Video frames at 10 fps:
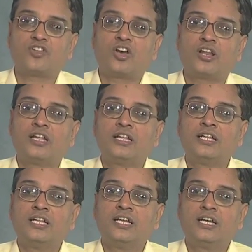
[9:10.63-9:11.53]
or
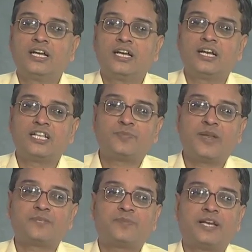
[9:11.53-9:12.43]

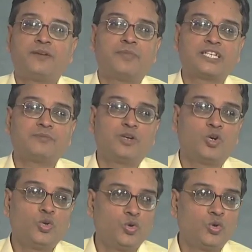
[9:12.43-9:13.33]
displacement
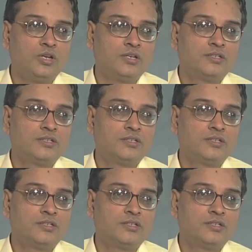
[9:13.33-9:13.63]
measurement tool,